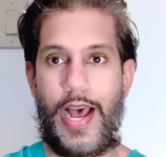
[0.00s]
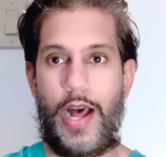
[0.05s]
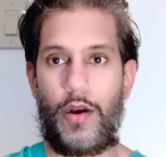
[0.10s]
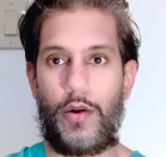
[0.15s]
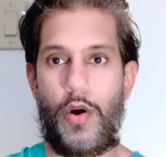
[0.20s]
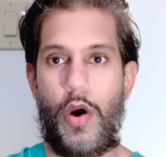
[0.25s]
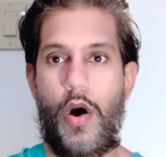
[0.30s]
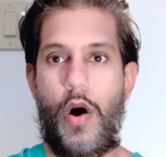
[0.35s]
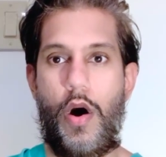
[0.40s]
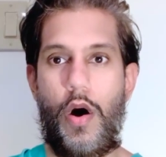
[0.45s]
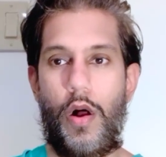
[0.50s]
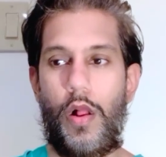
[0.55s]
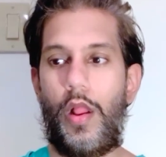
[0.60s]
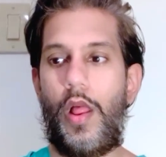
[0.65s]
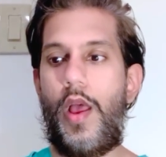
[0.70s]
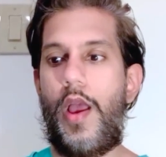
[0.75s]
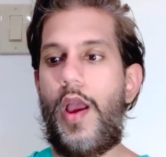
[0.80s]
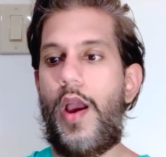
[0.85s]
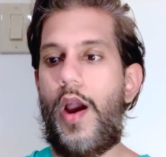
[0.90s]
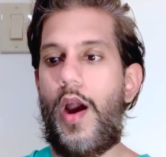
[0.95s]

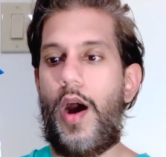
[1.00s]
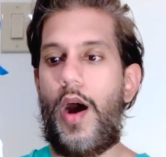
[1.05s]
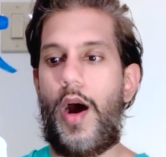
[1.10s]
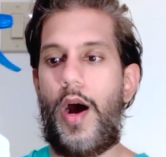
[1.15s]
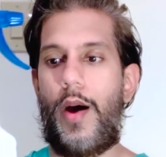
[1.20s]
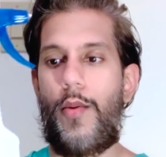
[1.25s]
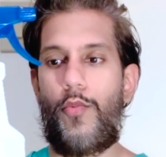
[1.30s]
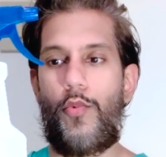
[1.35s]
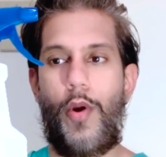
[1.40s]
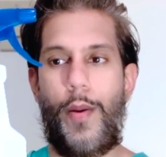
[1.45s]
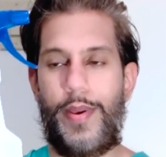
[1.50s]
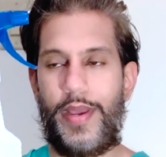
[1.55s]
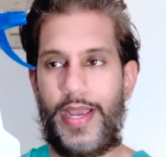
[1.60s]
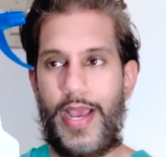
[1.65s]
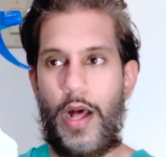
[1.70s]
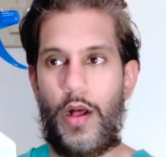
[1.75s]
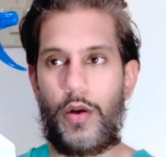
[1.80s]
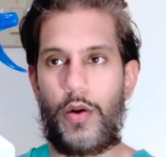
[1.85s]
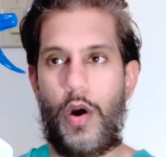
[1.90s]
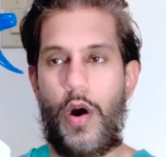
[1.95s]
Alcohol,
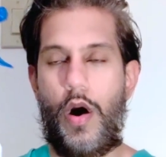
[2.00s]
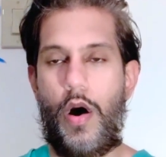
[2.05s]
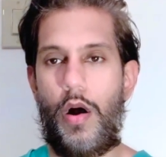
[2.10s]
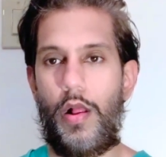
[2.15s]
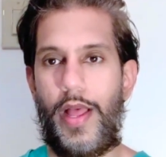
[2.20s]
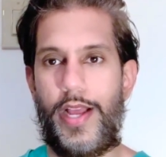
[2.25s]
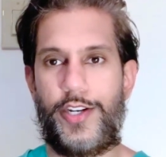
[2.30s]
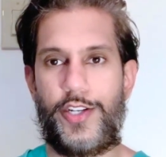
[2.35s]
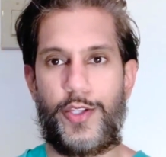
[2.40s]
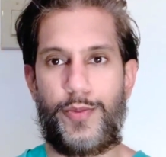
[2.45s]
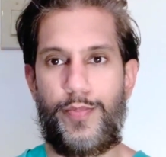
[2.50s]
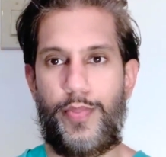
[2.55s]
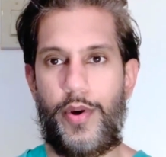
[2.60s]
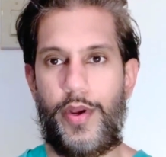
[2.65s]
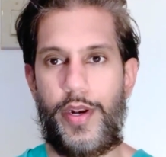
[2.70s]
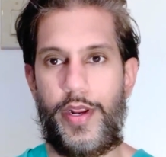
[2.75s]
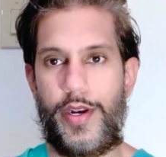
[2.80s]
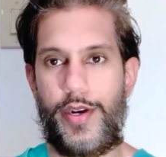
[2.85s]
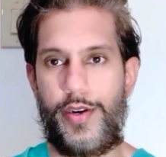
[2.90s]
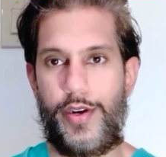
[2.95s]
rubbing alcohol, I just
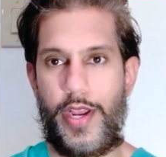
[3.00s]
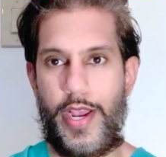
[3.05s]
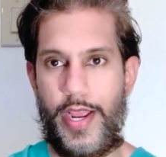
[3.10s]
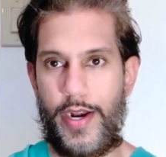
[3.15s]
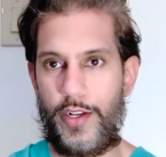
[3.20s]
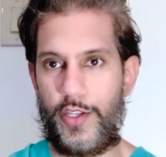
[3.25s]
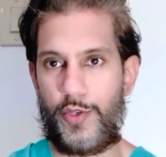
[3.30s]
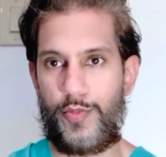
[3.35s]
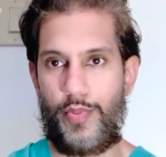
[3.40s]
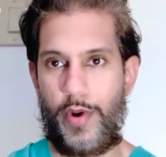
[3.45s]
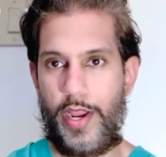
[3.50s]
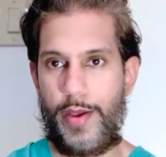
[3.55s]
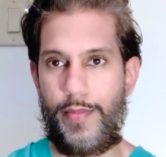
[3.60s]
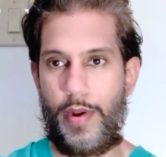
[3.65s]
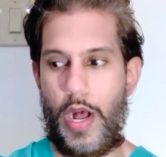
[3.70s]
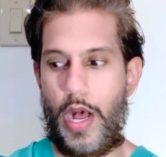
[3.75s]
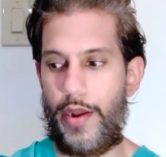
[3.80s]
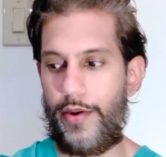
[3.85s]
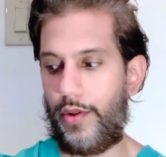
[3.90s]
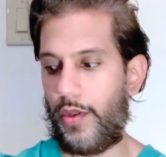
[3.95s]
put it in a spray
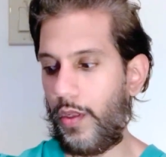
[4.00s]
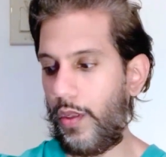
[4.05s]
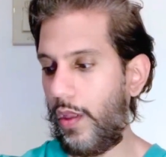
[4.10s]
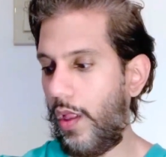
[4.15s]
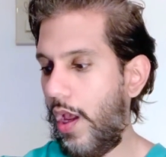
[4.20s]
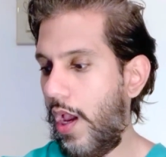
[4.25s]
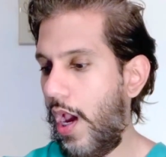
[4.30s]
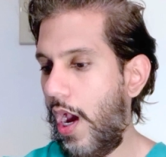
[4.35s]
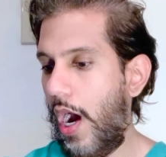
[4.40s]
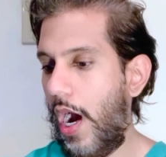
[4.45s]
bottle.